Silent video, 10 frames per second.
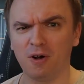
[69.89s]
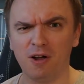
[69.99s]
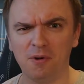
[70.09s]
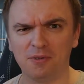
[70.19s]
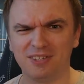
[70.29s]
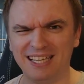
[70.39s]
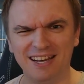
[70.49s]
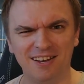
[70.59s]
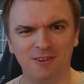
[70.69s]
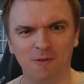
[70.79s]
around
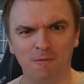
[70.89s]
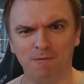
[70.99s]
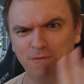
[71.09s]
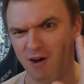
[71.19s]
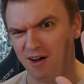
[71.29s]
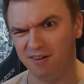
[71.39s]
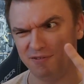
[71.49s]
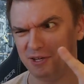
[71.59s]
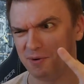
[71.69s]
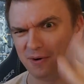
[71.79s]
10 to
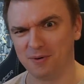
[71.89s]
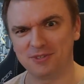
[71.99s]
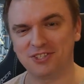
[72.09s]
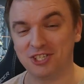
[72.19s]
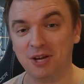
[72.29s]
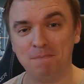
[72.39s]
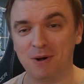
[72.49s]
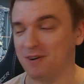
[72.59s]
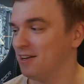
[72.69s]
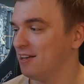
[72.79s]
5 euros
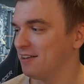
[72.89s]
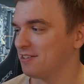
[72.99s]
cheaper,